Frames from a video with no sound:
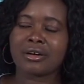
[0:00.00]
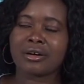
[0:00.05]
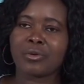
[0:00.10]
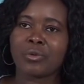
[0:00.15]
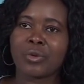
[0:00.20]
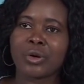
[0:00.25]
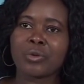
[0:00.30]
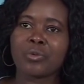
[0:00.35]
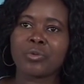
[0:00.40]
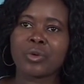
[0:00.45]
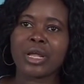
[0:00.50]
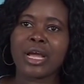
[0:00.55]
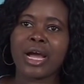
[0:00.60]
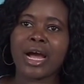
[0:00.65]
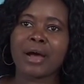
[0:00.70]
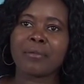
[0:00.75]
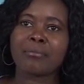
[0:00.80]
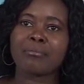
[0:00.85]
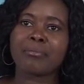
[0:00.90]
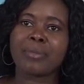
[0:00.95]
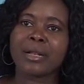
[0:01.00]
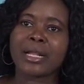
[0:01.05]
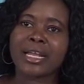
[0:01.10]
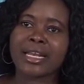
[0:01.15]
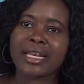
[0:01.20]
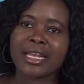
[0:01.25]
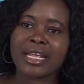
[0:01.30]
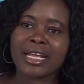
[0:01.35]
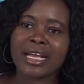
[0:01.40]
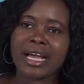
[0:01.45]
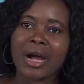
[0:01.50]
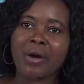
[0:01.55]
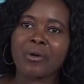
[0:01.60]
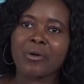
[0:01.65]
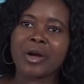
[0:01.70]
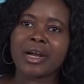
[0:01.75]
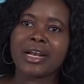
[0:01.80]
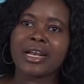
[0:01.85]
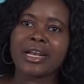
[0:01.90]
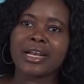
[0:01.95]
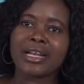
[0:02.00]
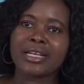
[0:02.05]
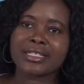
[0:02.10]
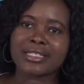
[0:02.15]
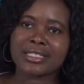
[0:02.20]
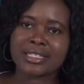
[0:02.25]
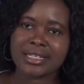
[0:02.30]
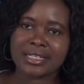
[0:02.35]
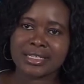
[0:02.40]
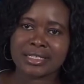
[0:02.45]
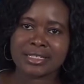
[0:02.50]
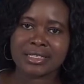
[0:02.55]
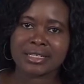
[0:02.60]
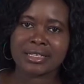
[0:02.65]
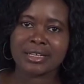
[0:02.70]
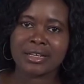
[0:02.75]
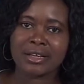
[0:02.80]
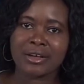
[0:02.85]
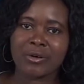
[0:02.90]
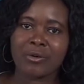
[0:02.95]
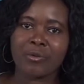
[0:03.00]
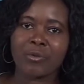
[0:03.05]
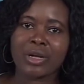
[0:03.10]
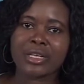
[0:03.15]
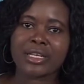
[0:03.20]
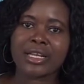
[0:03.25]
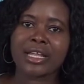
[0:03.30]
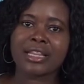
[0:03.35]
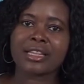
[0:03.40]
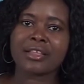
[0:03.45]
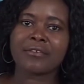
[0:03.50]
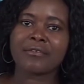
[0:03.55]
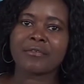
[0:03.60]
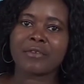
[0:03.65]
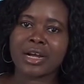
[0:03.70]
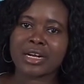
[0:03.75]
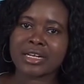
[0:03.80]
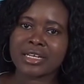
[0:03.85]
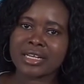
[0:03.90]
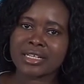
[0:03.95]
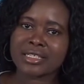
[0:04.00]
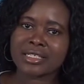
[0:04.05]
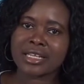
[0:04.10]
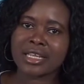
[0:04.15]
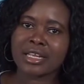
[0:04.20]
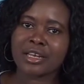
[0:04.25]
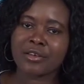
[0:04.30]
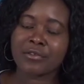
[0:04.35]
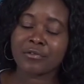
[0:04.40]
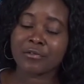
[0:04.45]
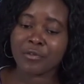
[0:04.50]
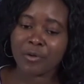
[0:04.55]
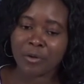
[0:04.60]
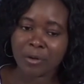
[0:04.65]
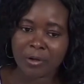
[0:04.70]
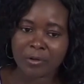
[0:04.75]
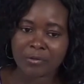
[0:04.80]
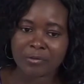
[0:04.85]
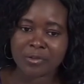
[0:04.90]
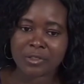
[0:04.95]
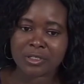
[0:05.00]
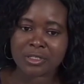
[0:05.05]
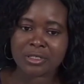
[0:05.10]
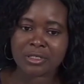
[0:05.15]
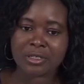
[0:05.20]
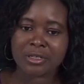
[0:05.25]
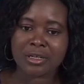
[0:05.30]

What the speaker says: When we are planning our lessons, what are the factors involved?